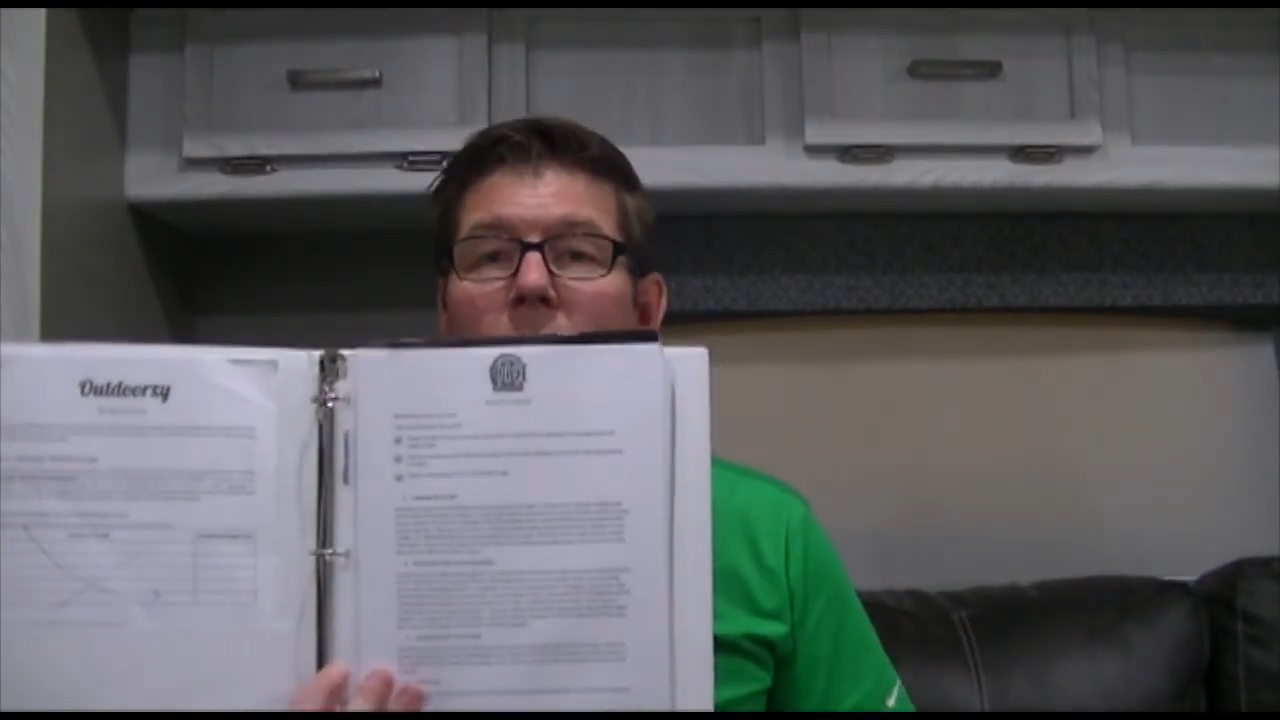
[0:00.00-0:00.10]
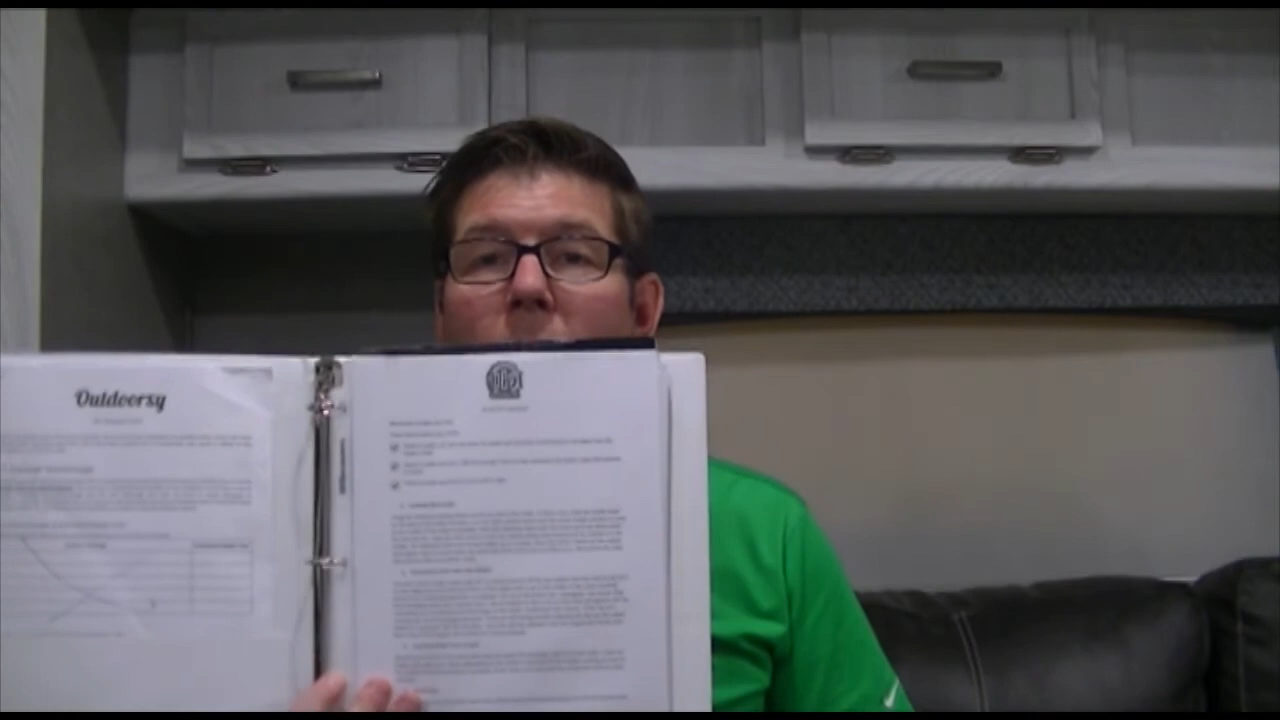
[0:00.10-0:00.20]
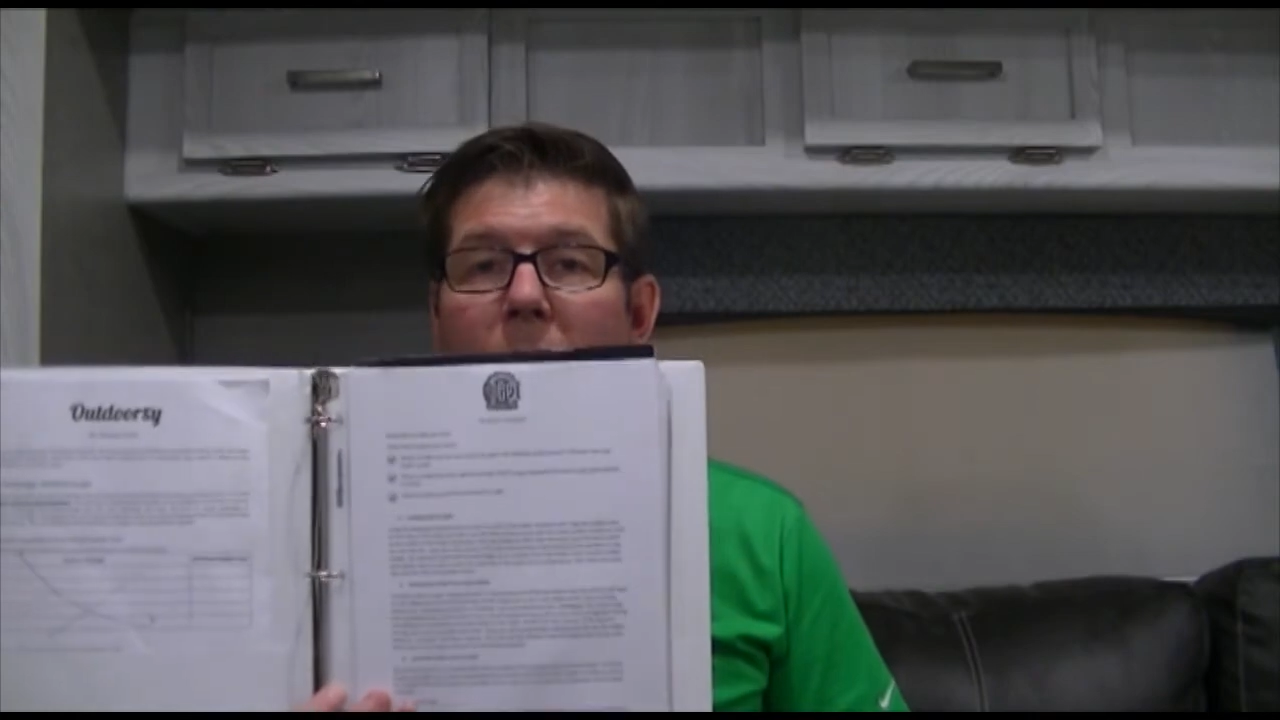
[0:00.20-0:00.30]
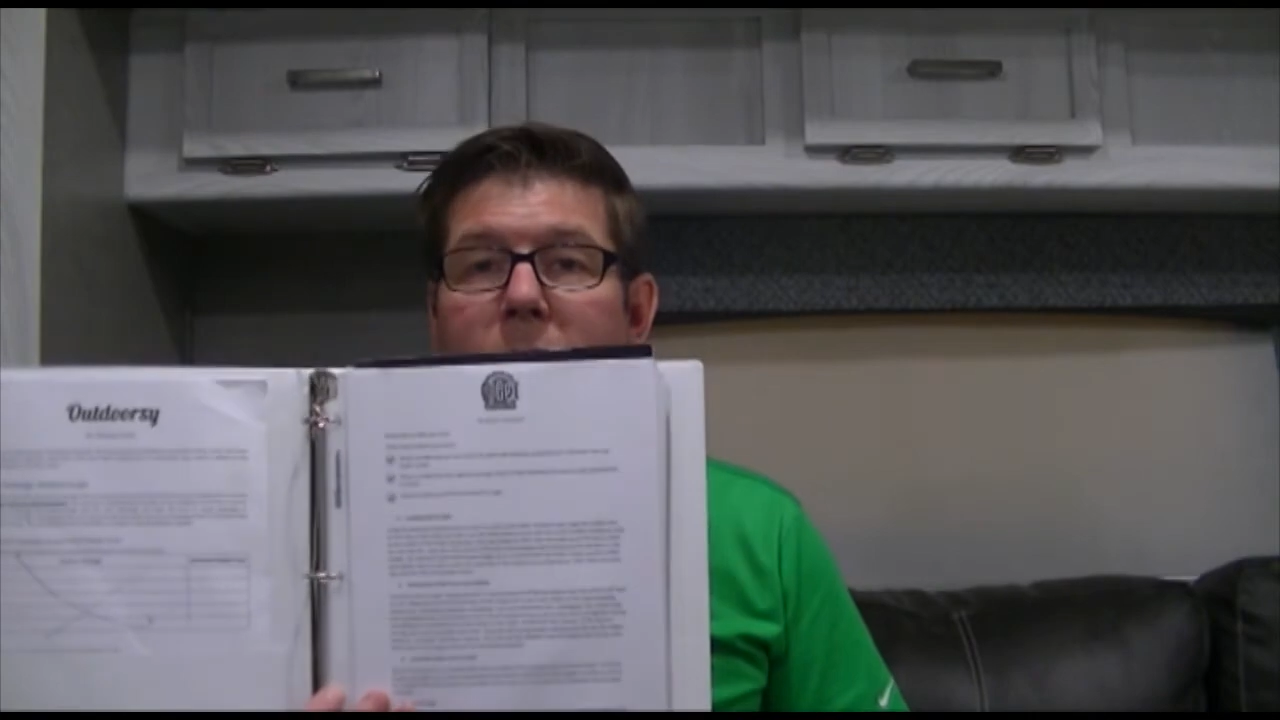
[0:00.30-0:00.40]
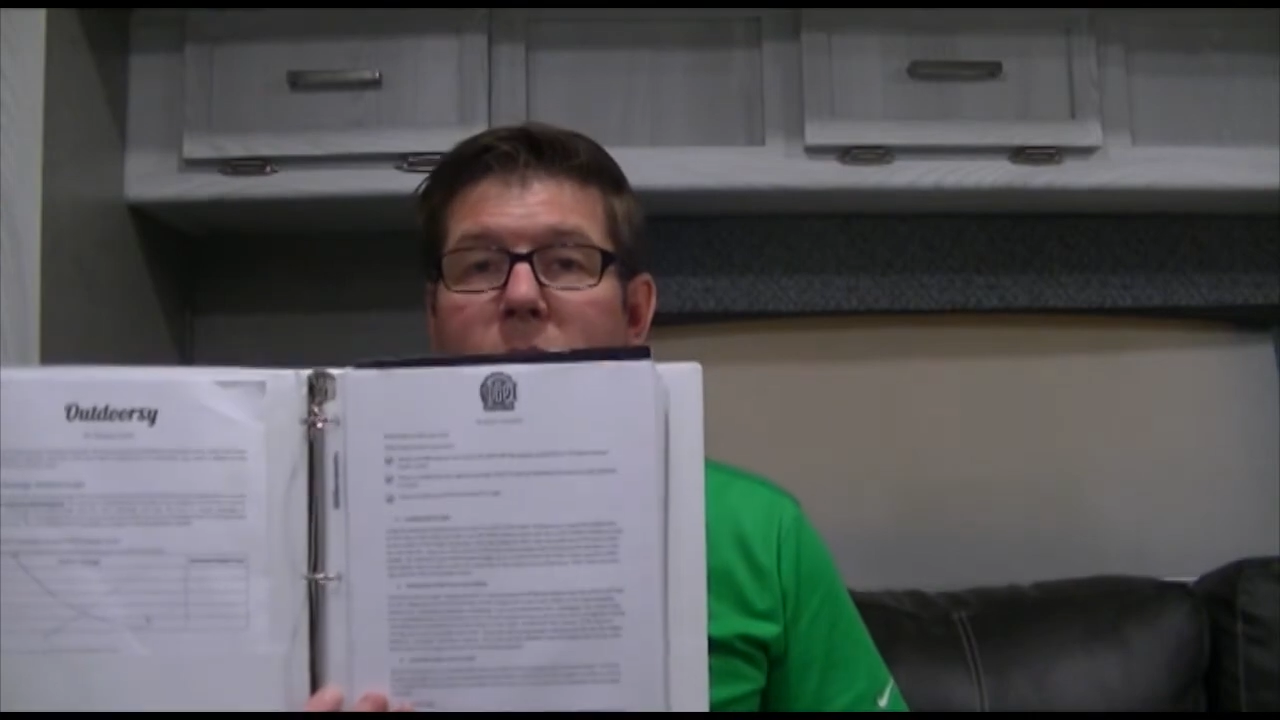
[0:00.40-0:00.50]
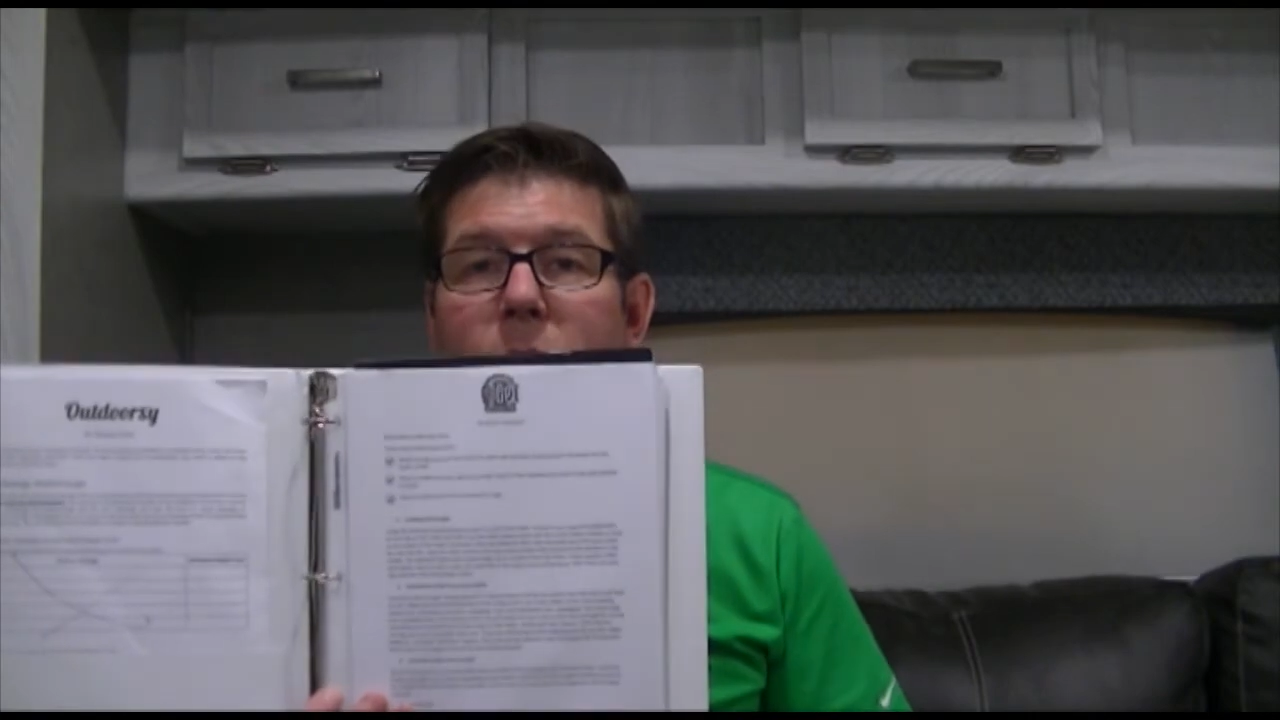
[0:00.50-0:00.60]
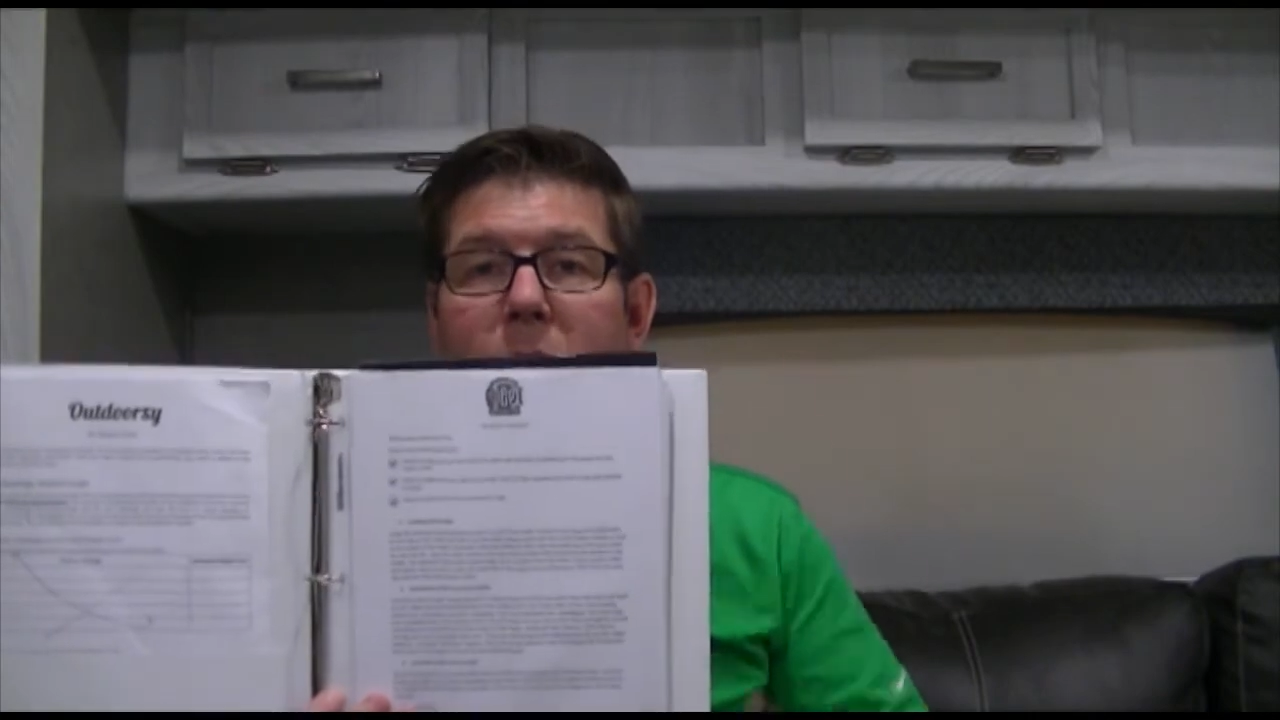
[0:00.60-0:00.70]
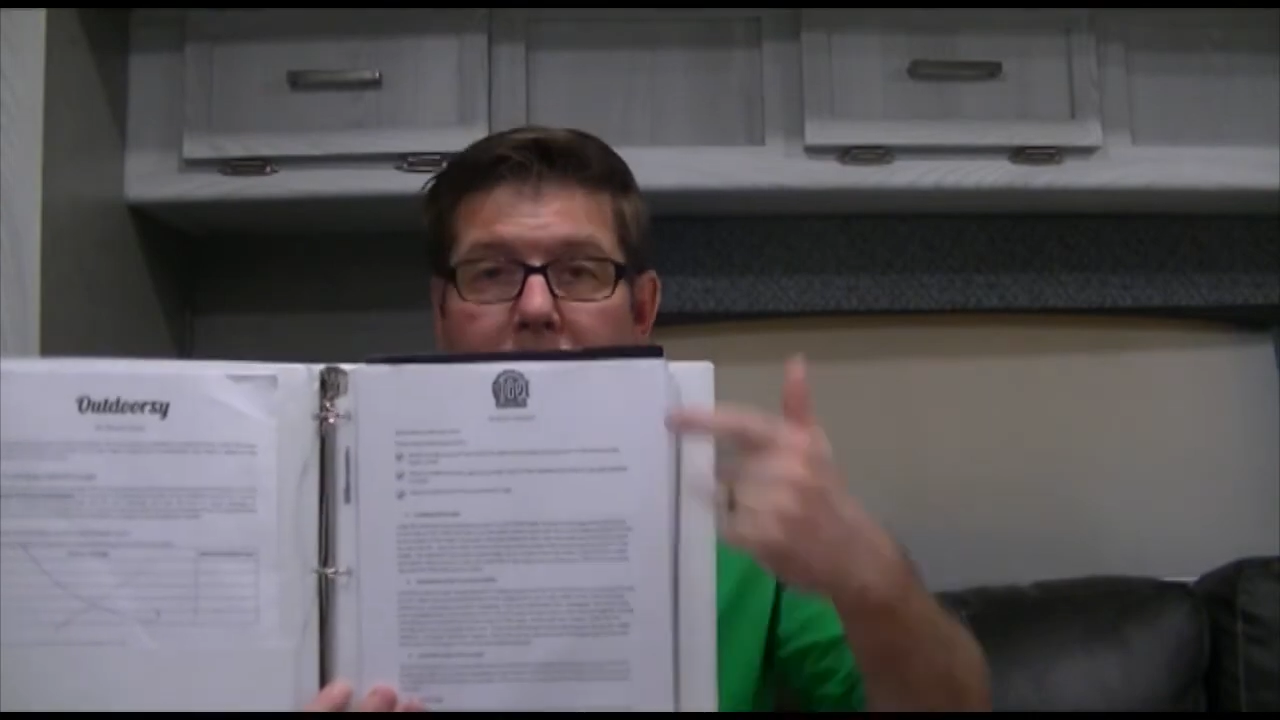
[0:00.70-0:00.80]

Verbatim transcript: how to do it,